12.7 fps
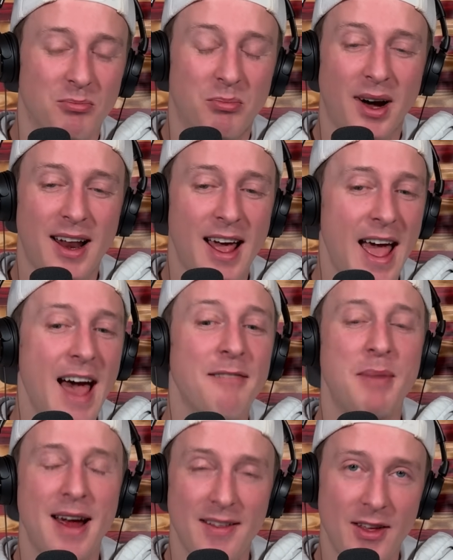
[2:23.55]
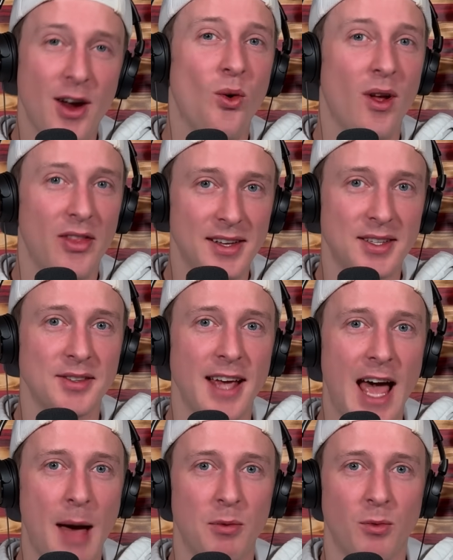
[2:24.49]
But I have been there when this has
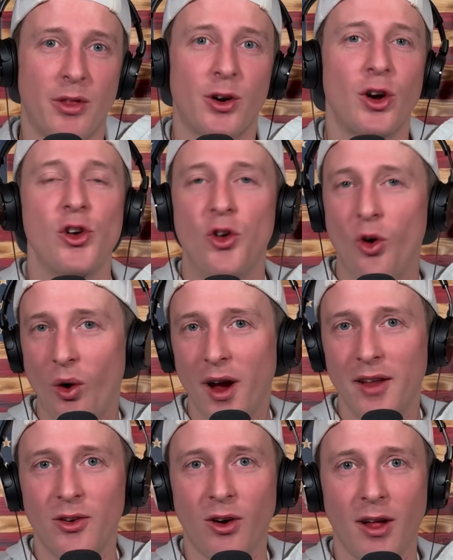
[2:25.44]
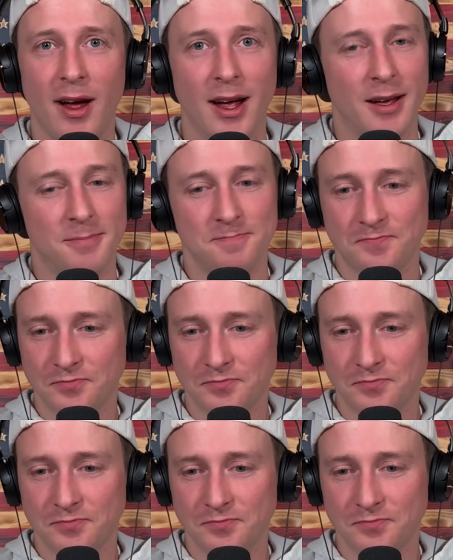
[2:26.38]
happened, when they're annoyed and they're like,